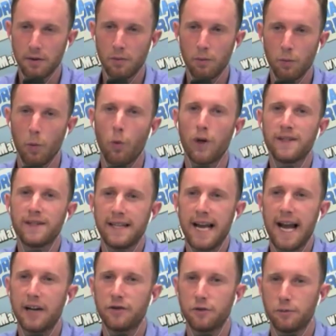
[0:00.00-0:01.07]
But what's the
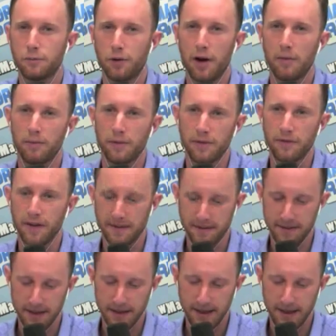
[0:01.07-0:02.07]
actual problem we face today?